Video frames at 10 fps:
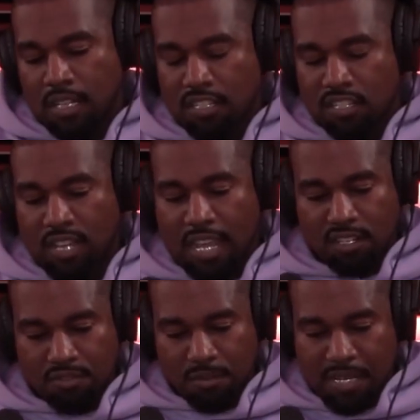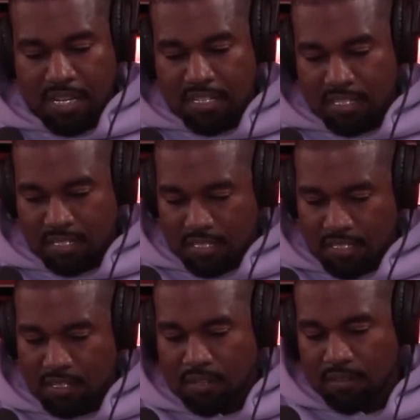you'll not only have people who
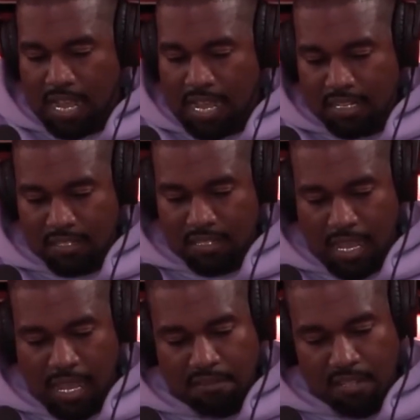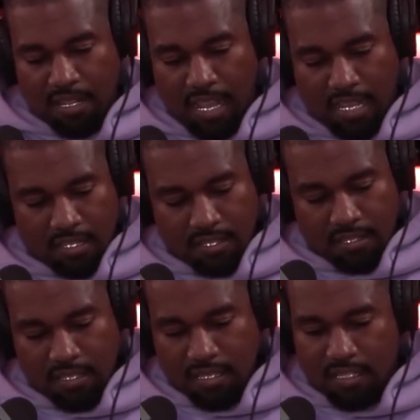love you, but you will also have
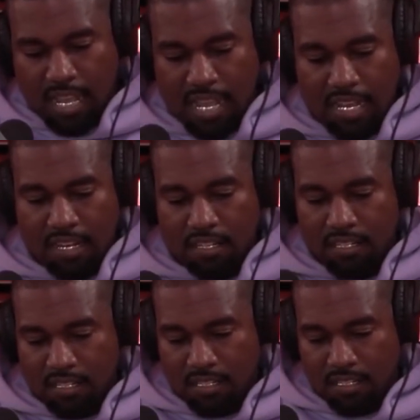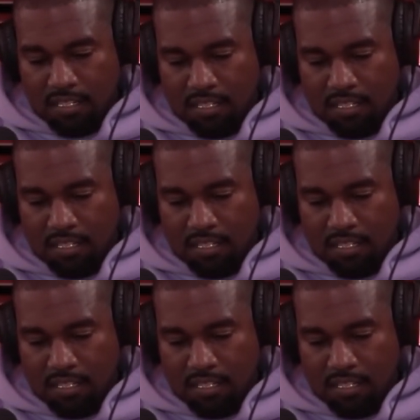people who love to hate you.